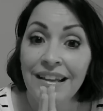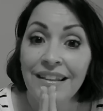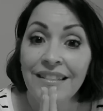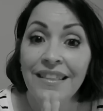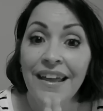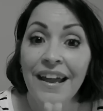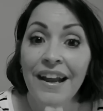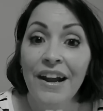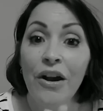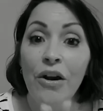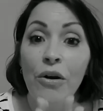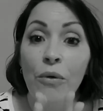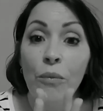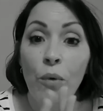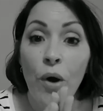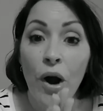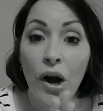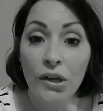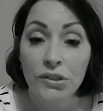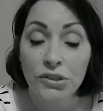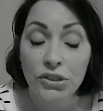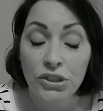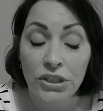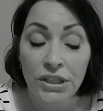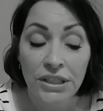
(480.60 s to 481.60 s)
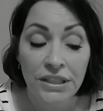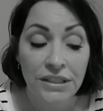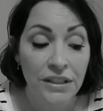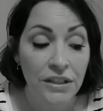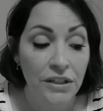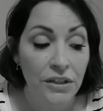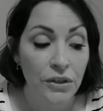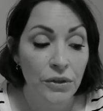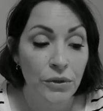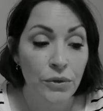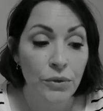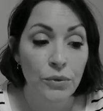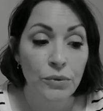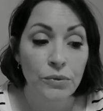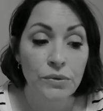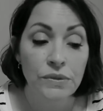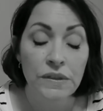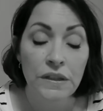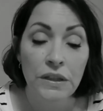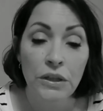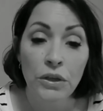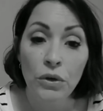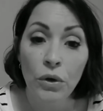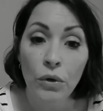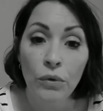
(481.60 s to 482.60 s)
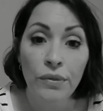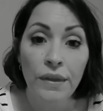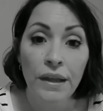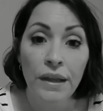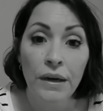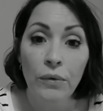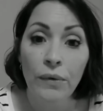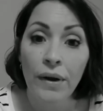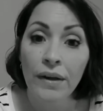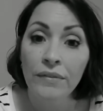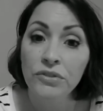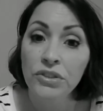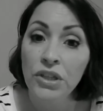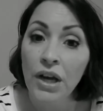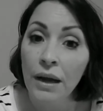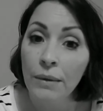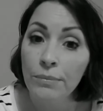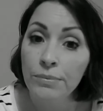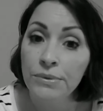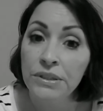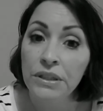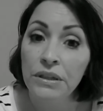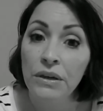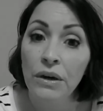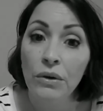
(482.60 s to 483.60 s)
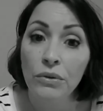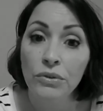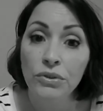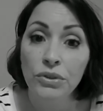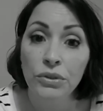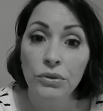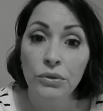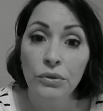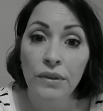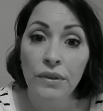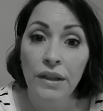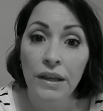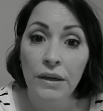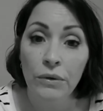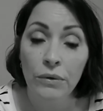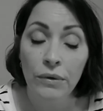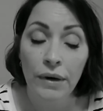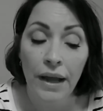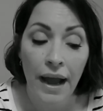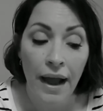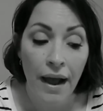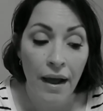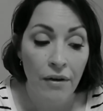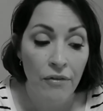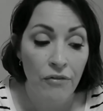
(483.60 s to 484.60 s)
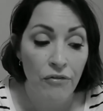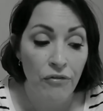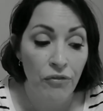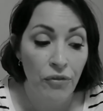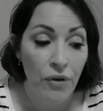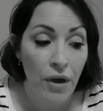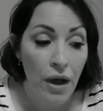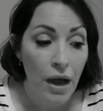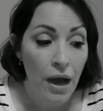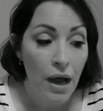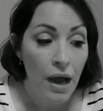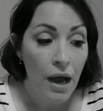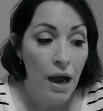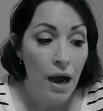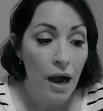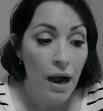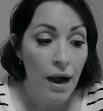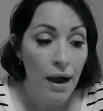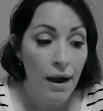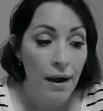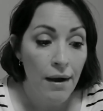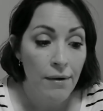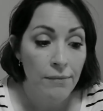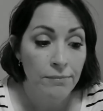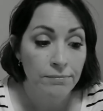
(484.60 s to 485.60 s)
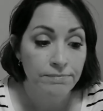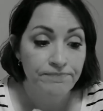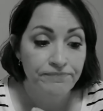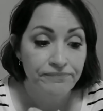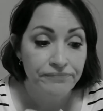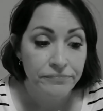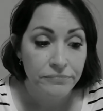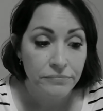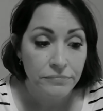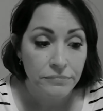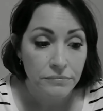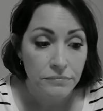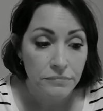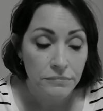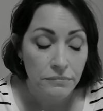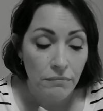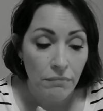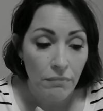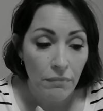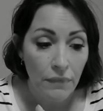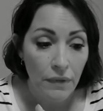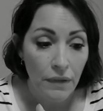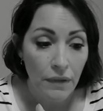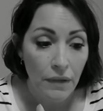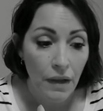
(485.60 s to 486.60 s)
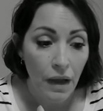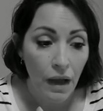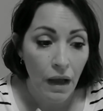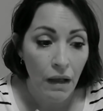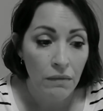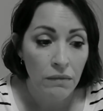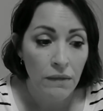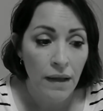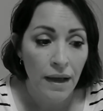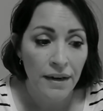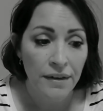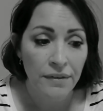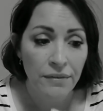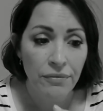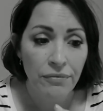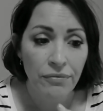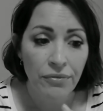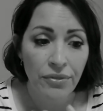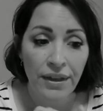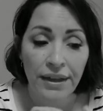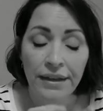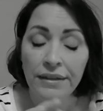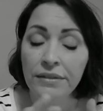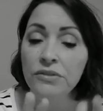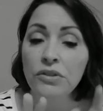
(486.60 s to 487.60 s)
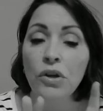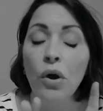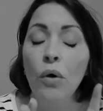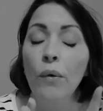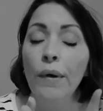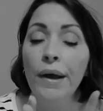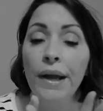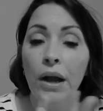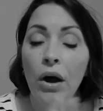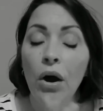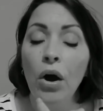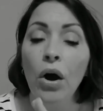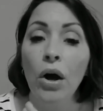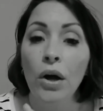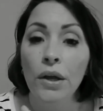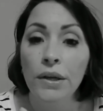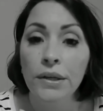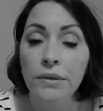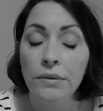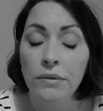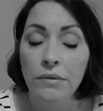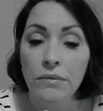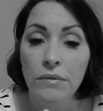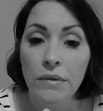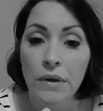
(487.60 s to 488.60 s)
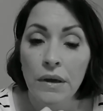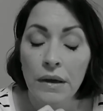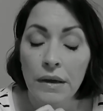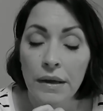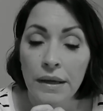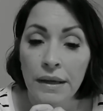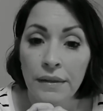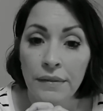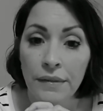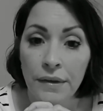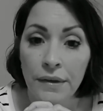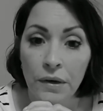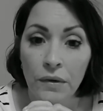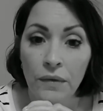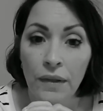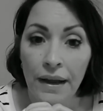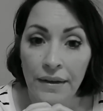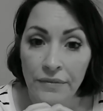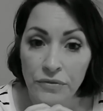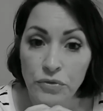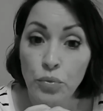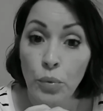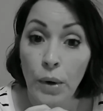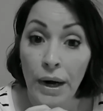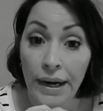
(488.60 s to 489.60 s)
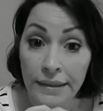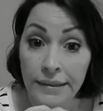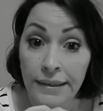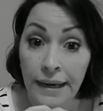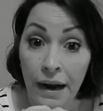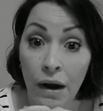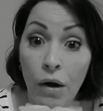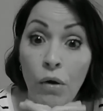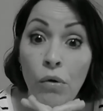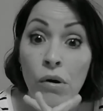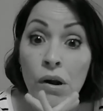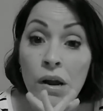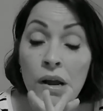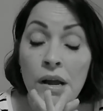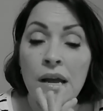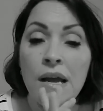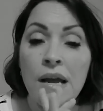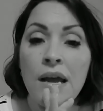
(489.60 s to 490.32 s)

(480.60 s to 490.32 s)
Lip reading: They are watching the news. They don't have jobs to go to. They don't have um, a lot of things going on in their lives right now.